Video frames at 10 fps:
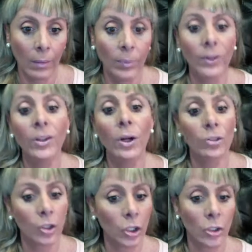But
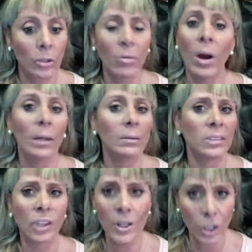not ginger. Well,
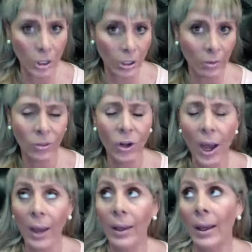try ginger.
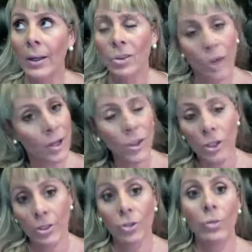Try
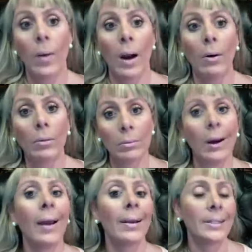ginger tomorrow,
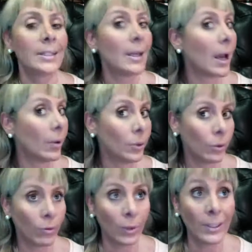and let's see how do
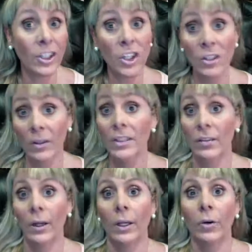you feel. Ginger is
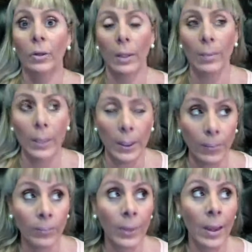very good. I mean,
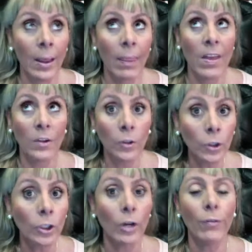the
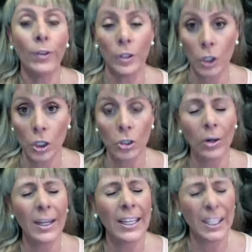root of the
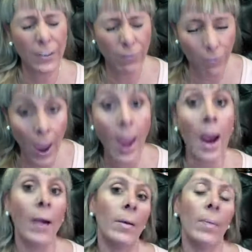ginger is
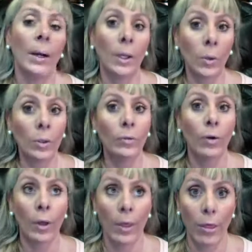very, very good
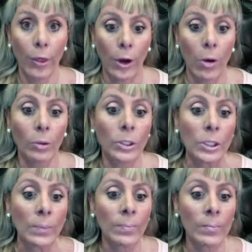for the throat.